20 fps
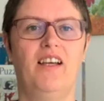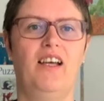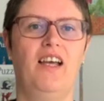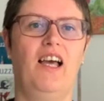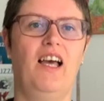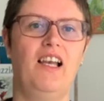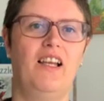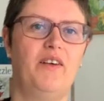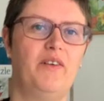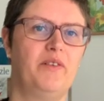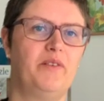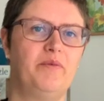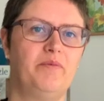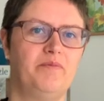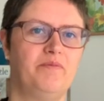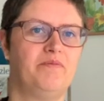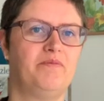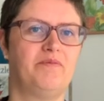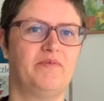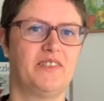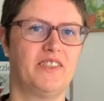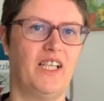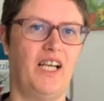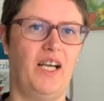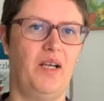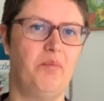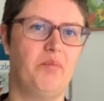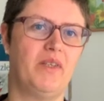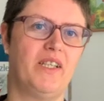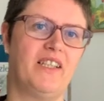Hello,
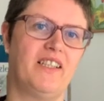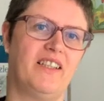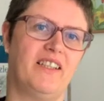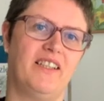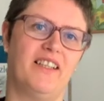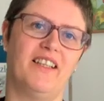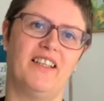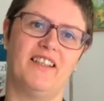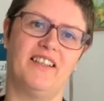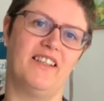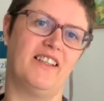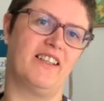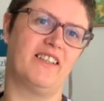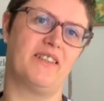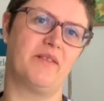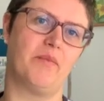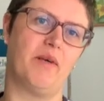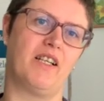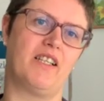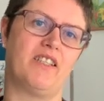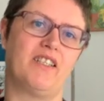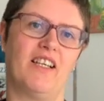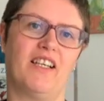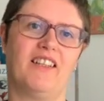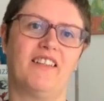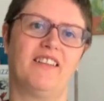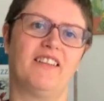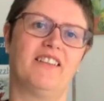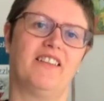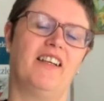I'm Michi and that's my
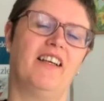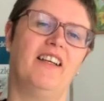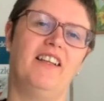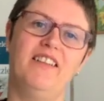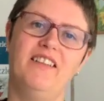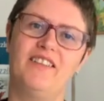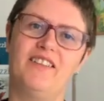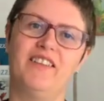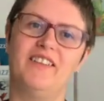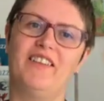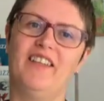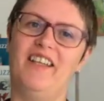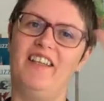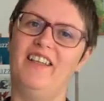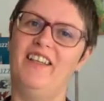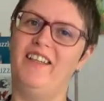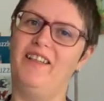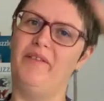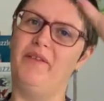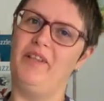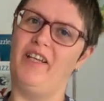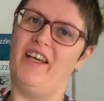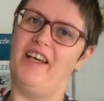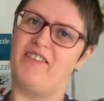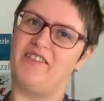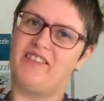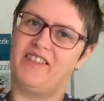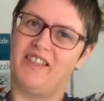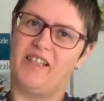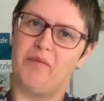channel. And today we
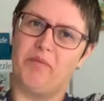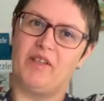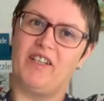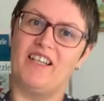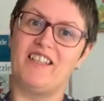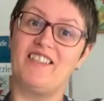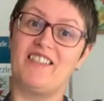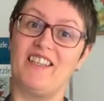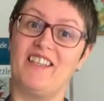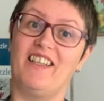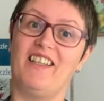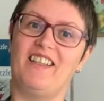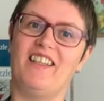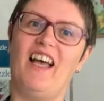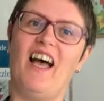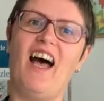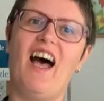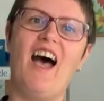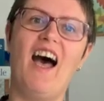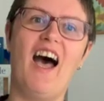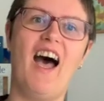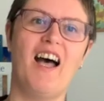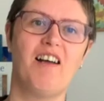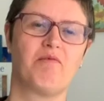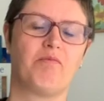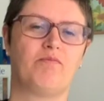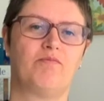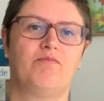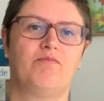have celebration! Ah!